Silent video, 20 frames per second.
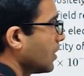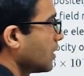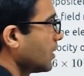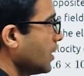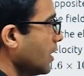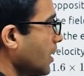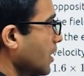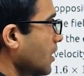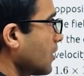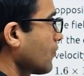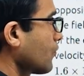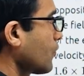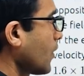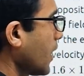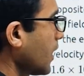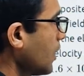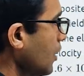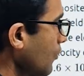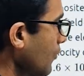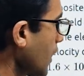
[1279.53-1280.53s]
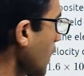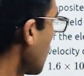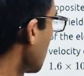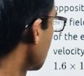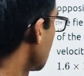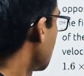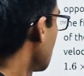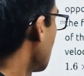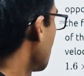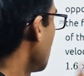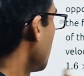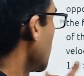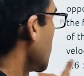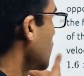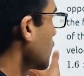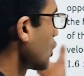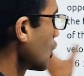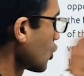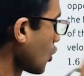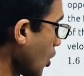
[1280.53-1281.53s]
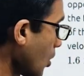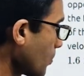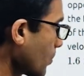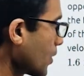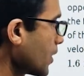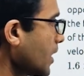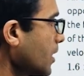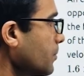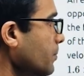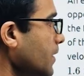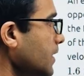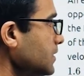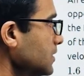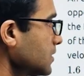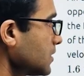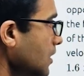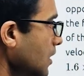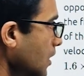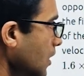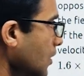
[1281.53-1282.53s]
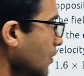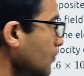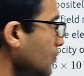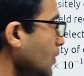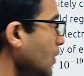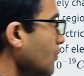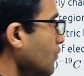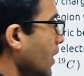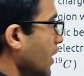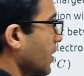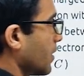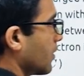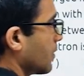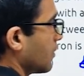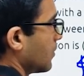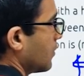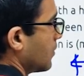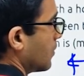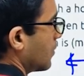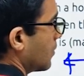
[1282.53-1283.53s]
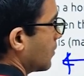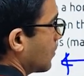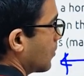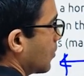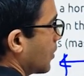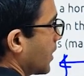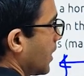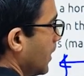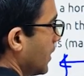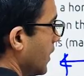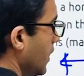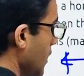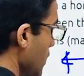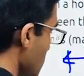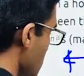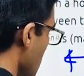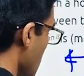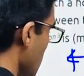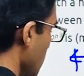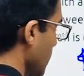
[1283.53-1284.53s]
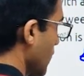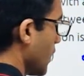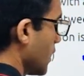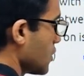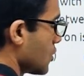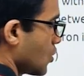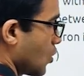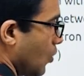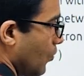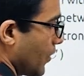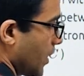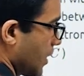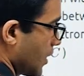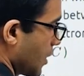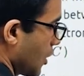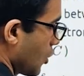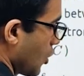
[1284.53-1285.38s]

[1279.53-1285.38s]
here final velocity of the vertical component means Vy. Okay, initially there is no vertical